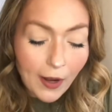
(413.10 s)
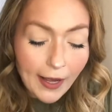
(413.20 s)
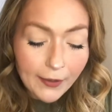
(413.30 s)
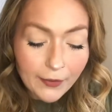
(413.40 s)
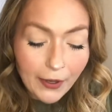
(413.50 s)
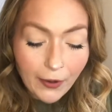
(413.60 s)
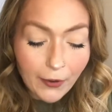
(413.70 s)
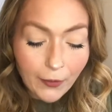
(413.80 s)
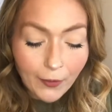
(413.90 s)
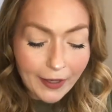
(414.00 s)
I don't
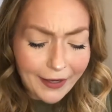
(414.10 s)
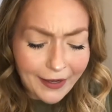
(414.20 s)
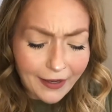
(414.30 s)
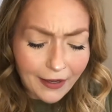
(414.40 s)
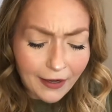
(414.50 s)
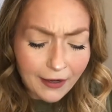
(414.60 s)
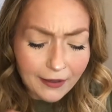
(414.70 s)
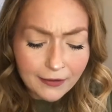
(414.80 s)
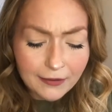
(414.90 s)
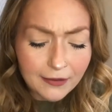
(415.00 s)
know.
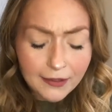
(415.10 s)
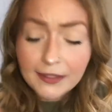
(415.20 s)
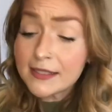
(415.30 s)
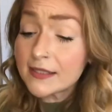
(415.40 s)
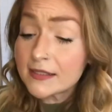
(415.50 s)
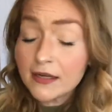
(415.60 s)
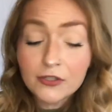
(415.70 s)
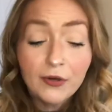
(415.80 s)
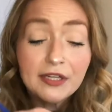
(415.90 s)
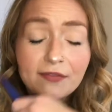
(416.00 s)
At least it's not
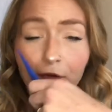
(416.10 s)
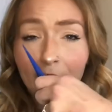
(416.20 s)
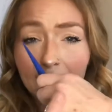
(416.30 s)
transferring.